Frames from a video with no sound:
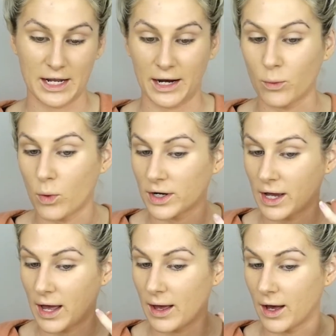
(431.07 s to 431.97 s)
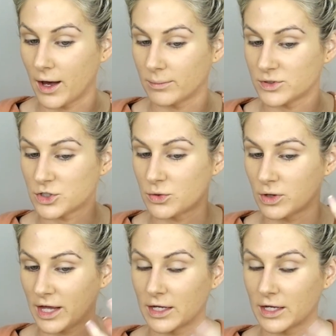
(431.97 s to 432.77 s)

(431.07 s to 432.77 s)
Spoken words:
and I want to do like